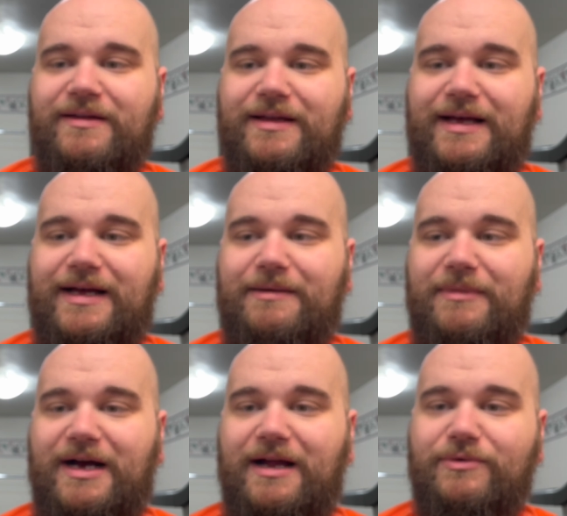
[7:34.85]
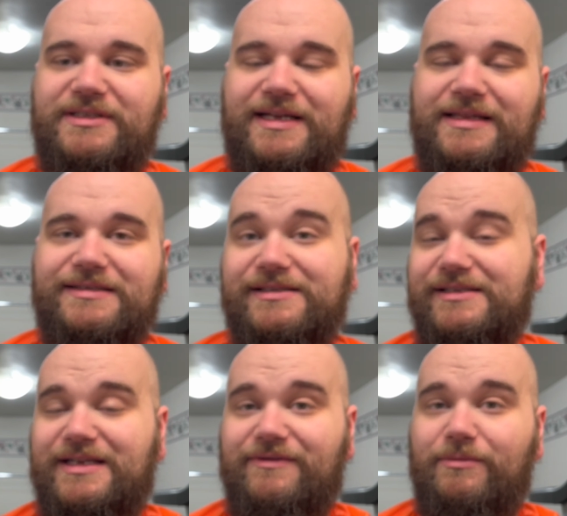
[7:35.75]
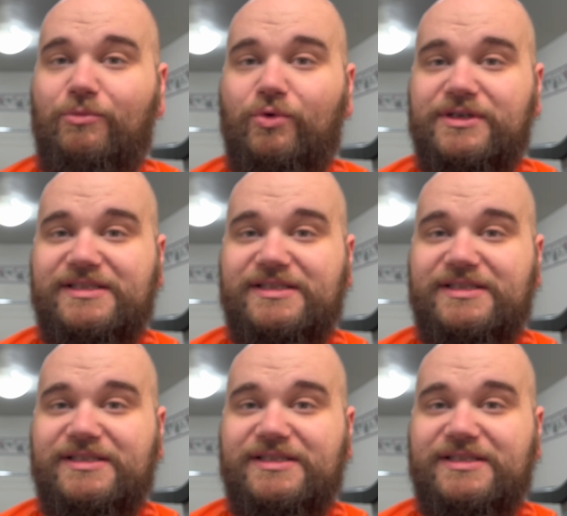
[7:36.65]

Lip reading: I would say this is even more